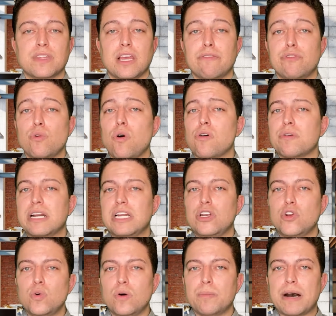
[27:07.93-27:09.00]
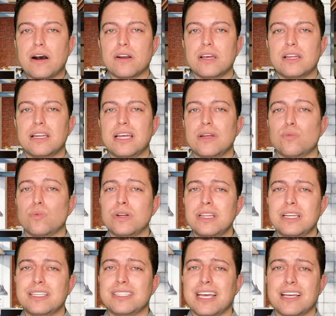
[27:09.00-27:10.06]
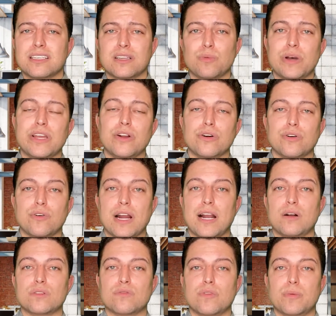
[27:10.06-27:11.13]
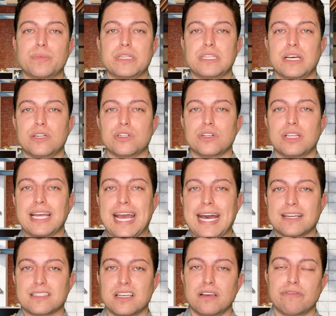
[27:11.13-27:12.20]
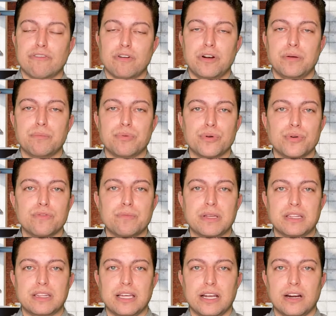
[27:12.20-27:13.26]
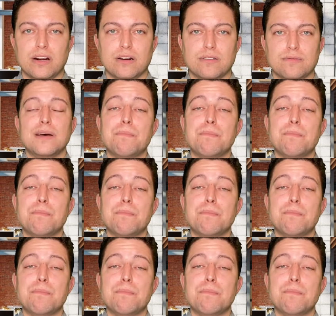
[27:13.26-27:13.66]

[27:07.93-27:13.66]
if you already knew about it, it really takes away your grounds for potentially asking for an improvement there.